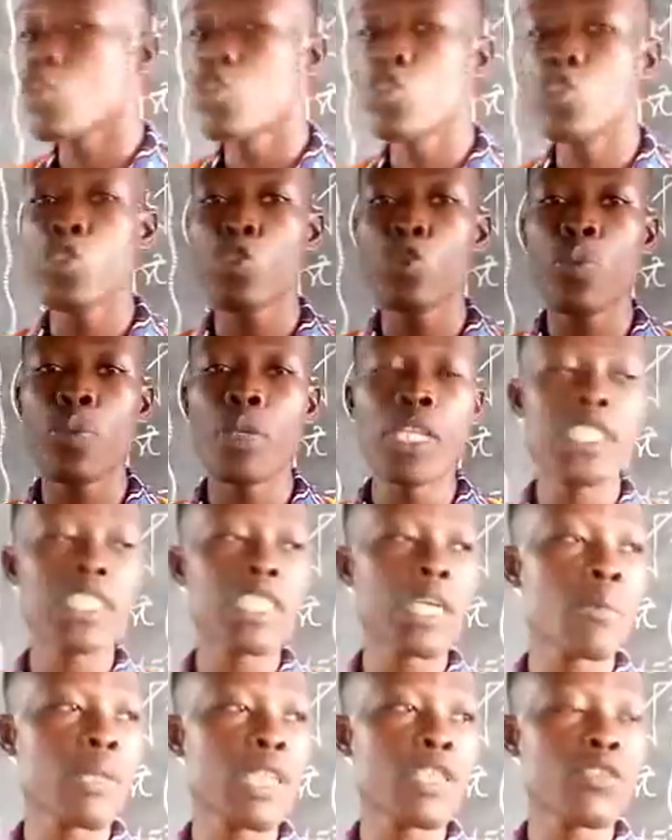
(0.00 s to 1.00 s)
you should please
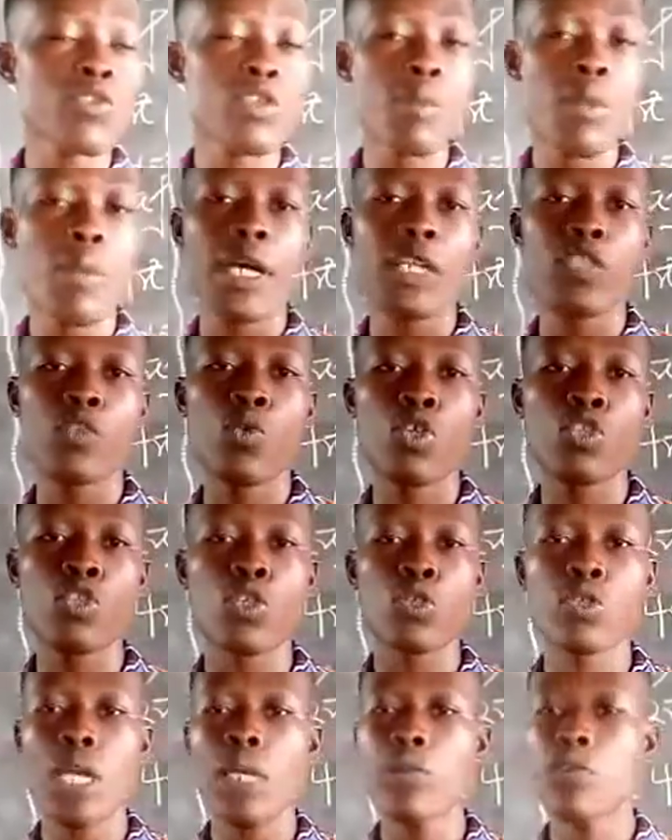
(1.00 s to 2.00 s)
remember to
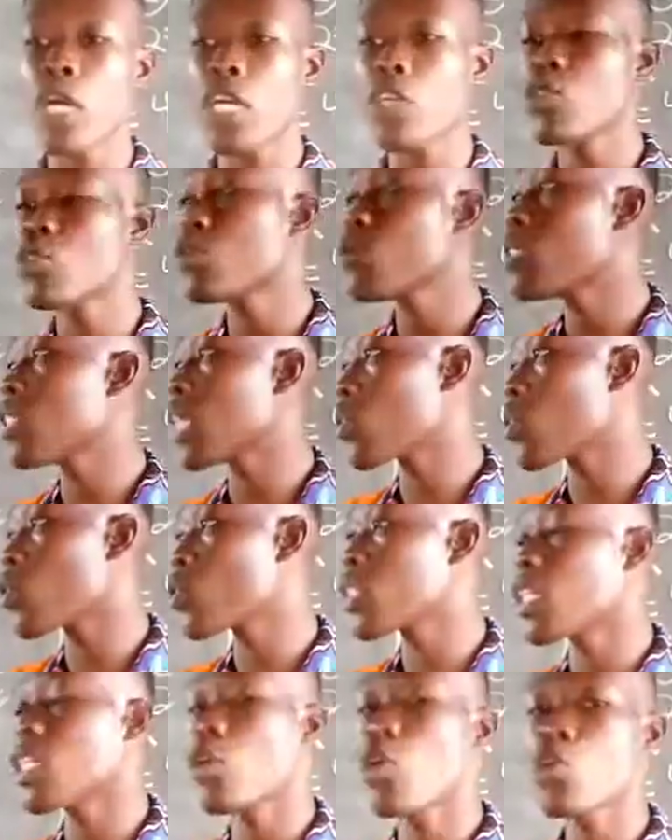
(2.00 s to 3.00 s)
subscribe to our YouTube
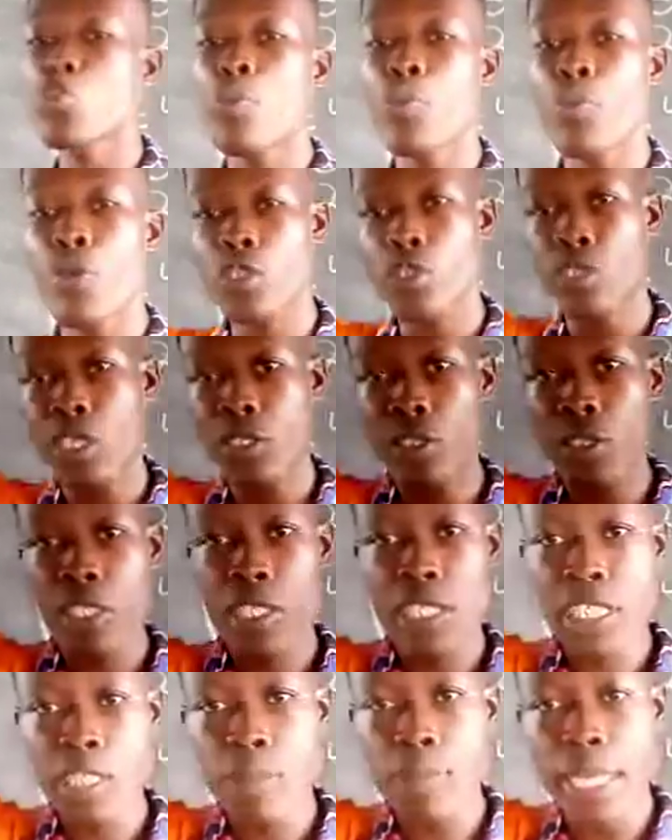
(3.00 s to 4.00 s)
channels and also press on the
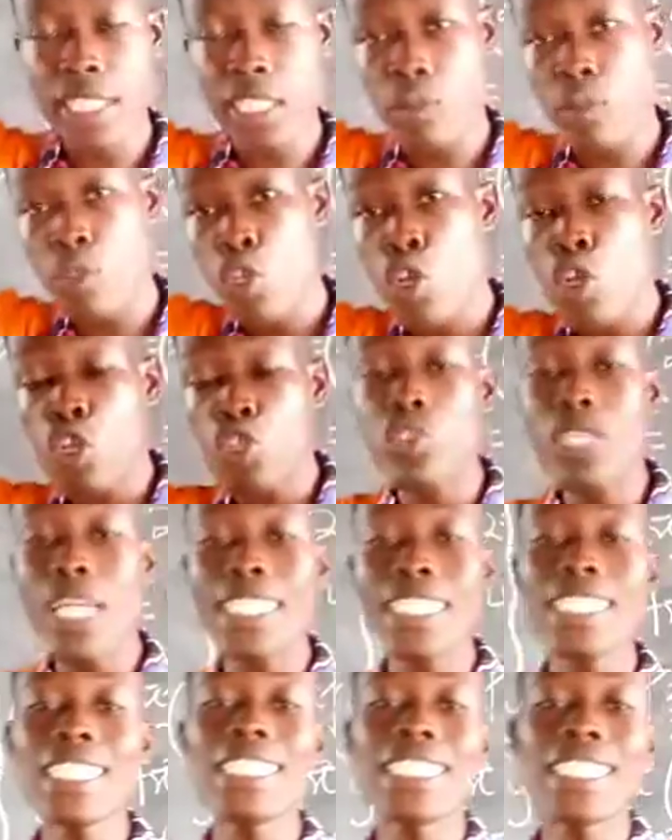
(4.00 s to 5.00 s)
notification button, so
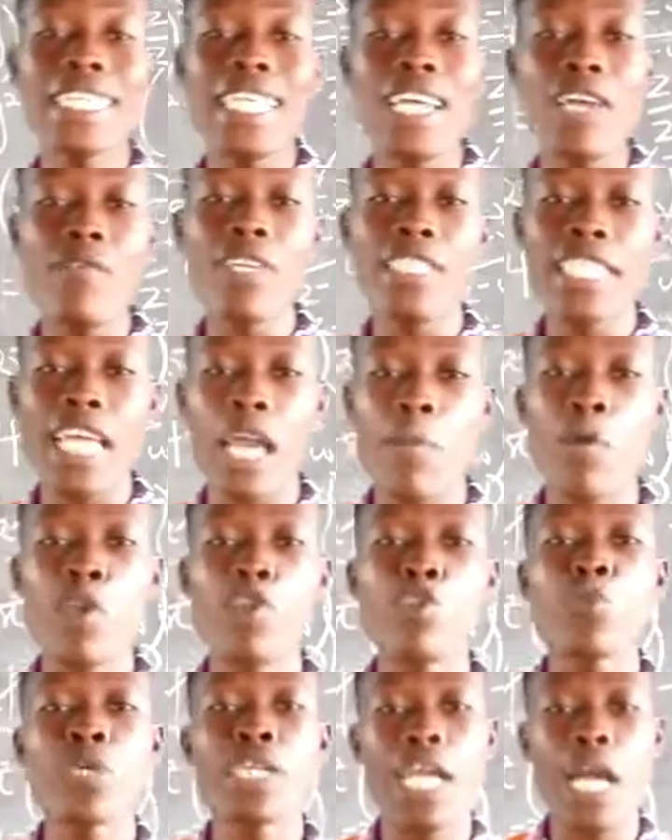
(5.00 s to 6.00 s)
that each and every time when
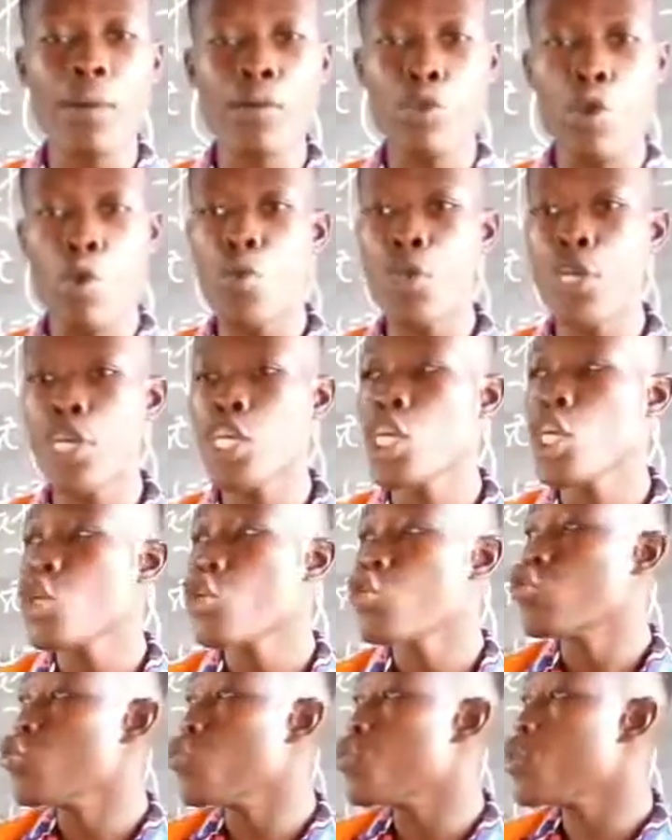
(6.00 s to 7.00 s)
you come your way,
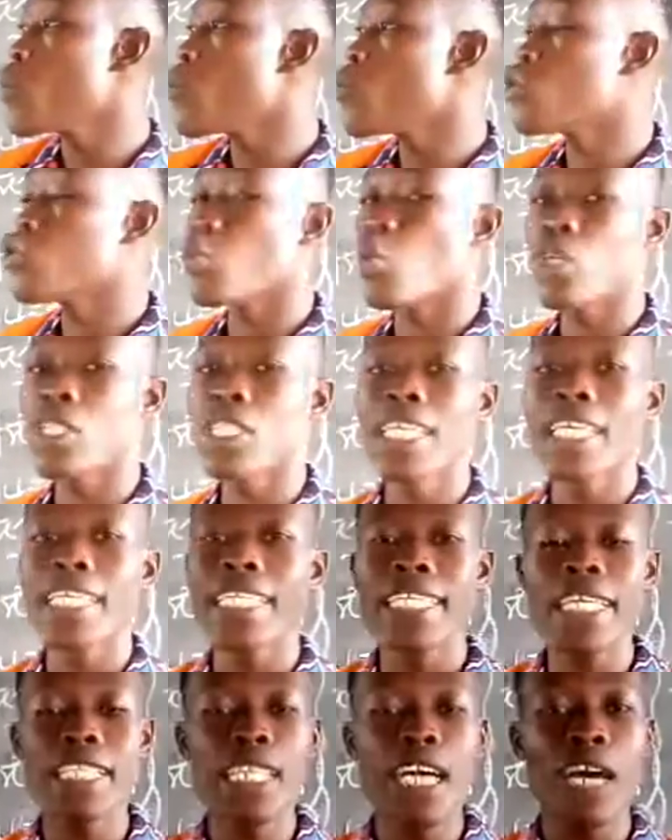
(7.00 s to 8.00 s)
you'll be able to
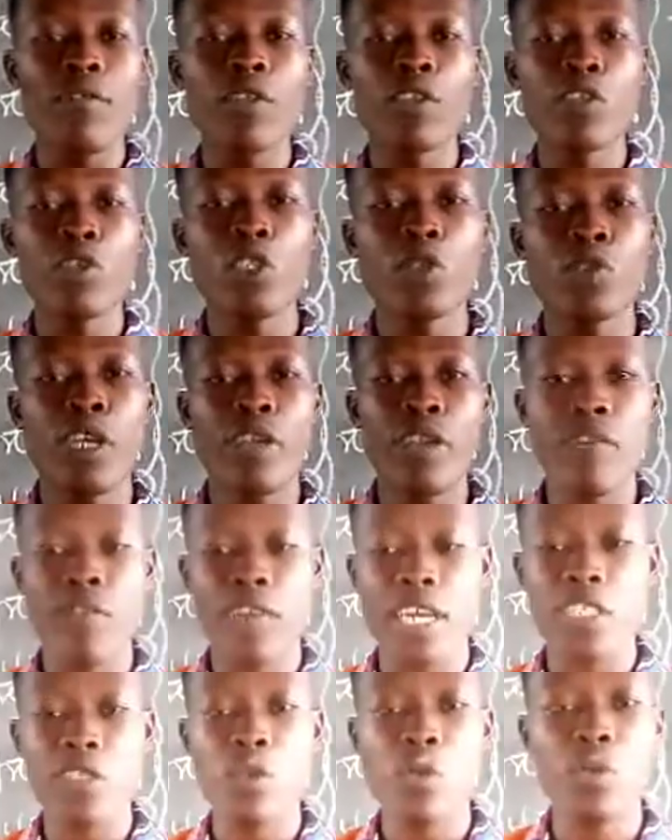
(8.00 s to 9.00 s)
get our videos very
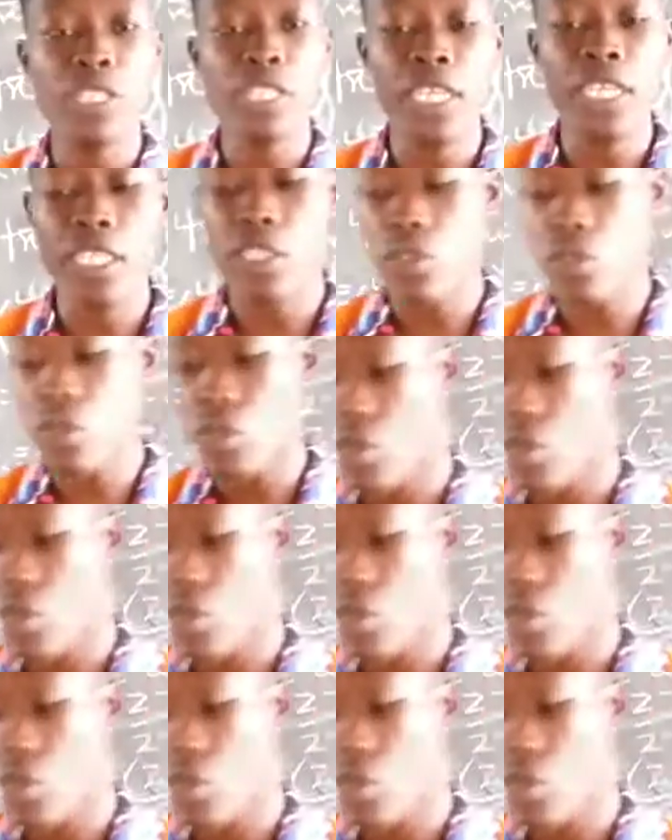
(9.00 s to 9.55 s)
fast. We thank you.